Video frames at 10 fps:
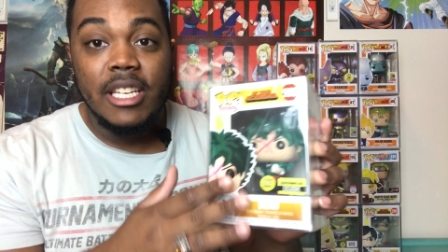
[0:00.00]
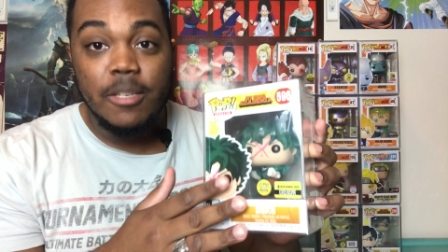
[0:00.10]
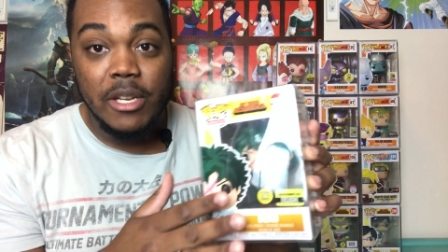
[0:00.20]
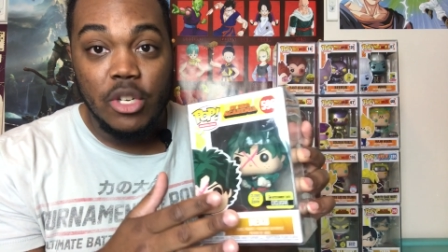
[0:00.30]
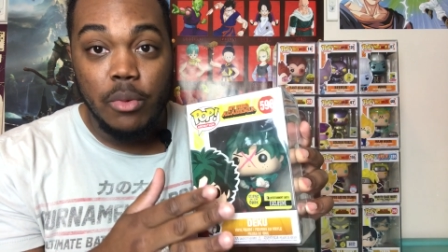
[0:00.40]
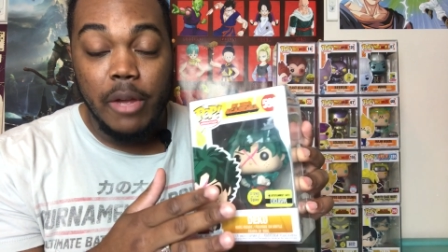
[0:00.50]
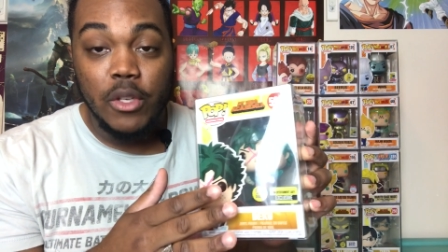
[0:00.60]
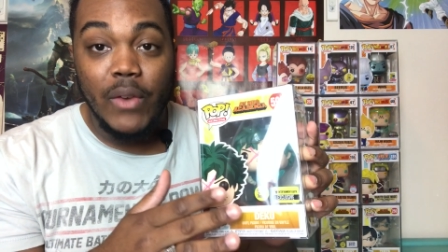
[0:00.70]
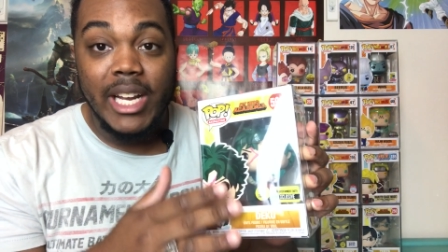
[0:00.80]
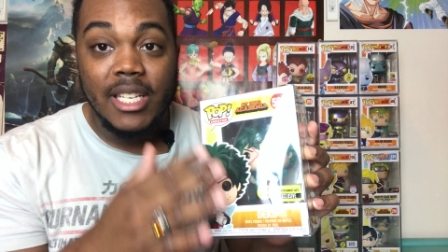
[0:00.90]
especially when they was
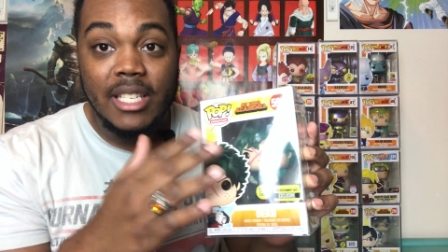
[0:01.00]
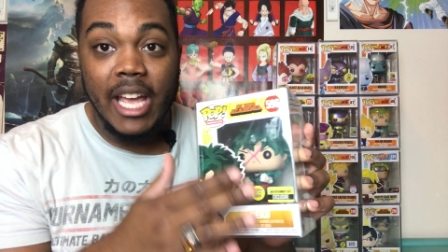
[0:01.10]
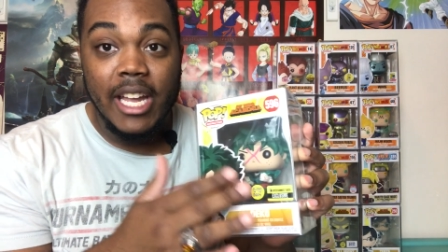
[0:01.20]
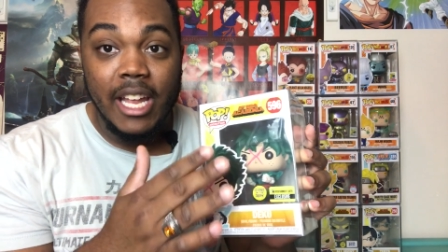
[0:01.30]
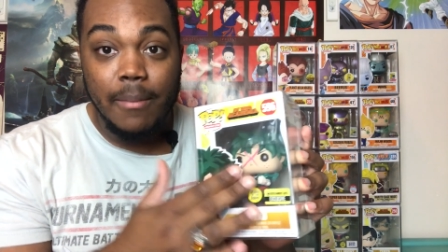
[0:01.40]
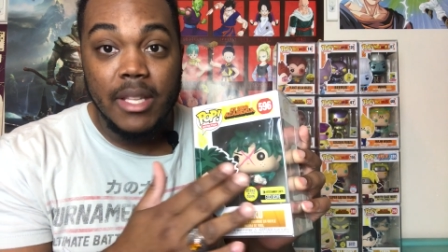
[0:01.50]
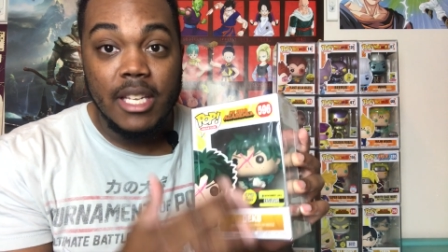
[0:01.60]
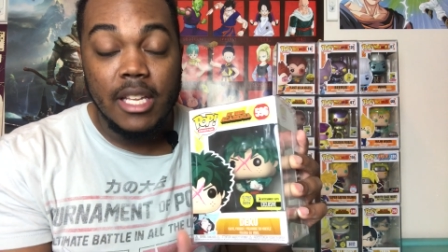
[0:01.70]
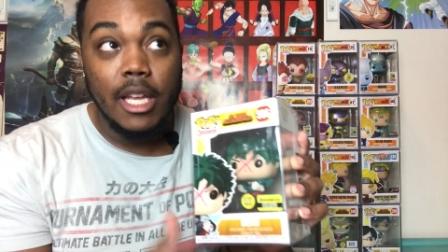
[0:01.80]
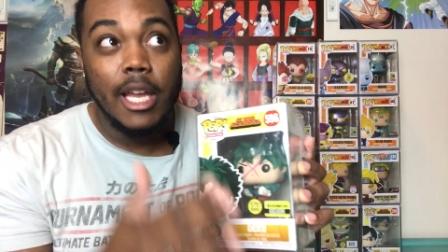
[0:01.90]
fighting Stain, him and
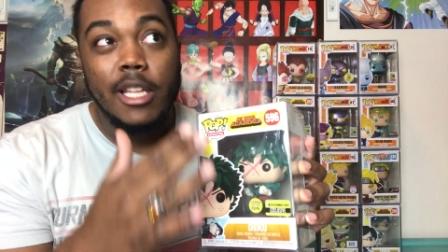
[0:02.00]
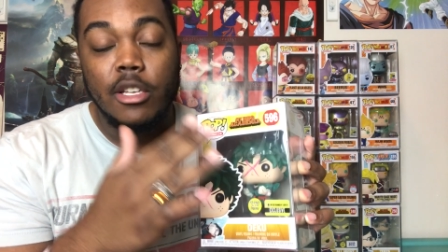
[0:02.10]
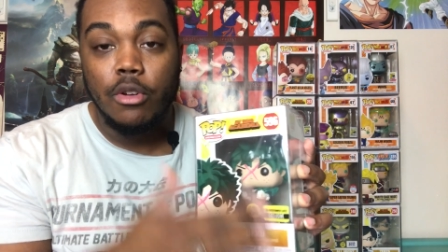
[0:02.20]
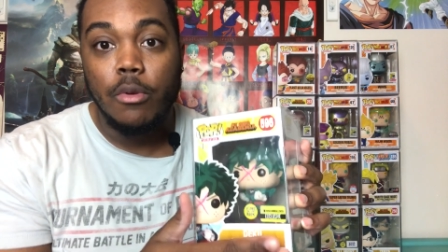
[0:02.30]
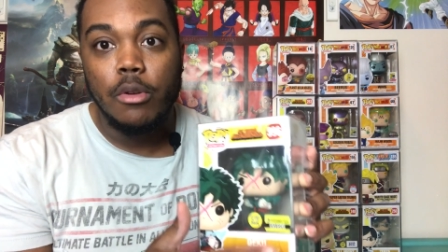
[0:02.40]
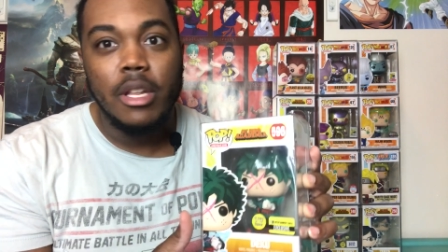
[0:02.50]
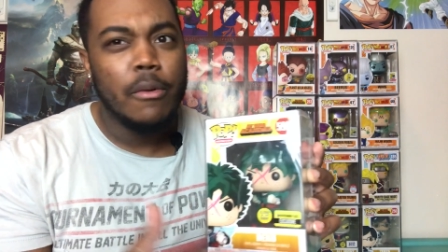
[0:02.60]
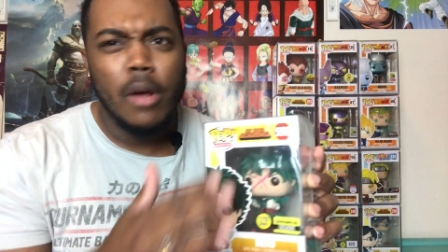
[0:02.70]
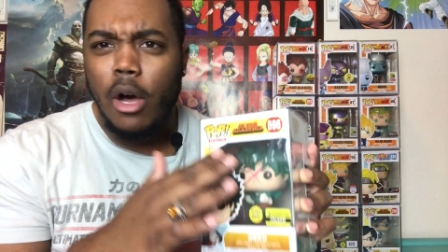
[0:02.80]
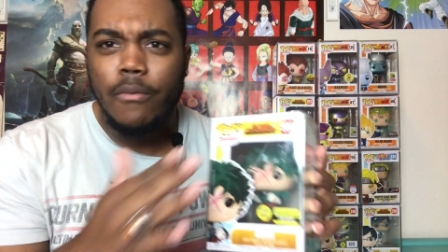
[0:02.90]
Tenya and Todoroki. They
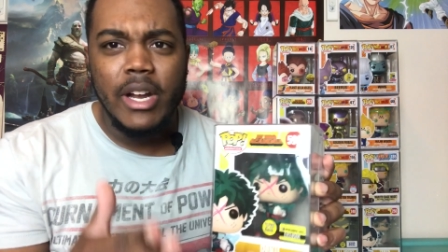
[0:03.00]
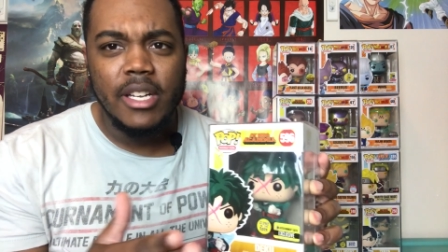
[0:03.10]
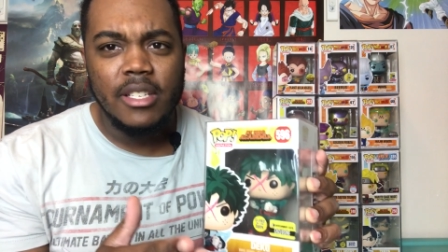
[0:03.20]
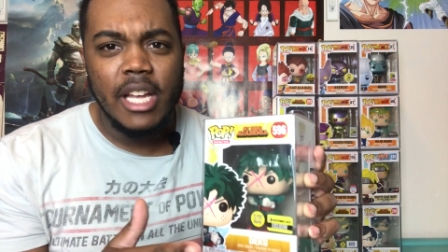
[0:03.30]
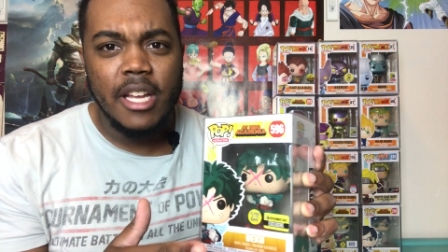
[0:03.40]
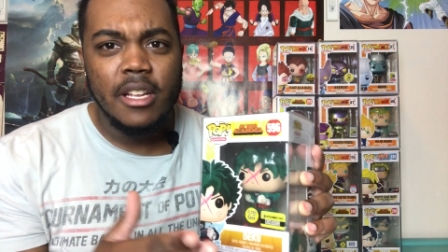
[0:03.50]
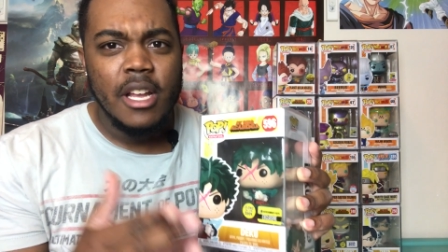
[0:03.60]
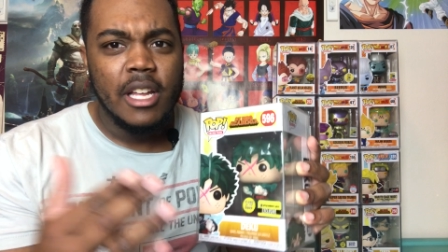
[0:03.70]
were all fighting Stain.